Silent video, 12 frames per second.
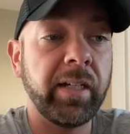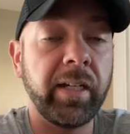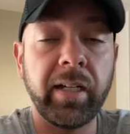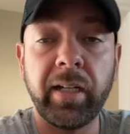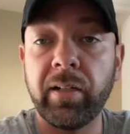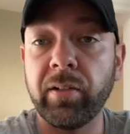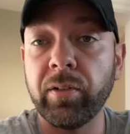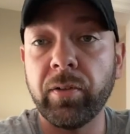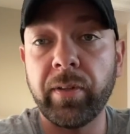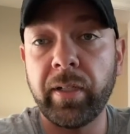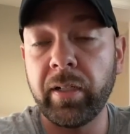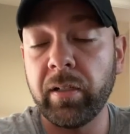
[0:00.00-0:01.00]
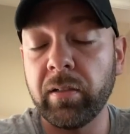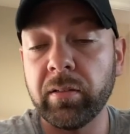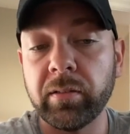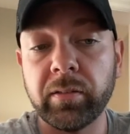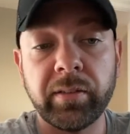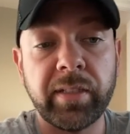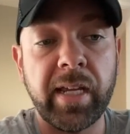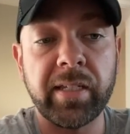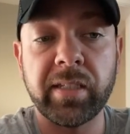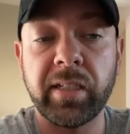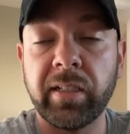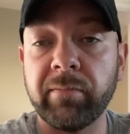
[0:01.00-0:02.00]
And under their
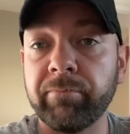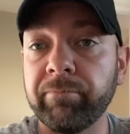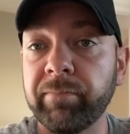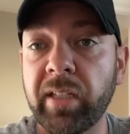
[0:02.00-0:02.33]
testing,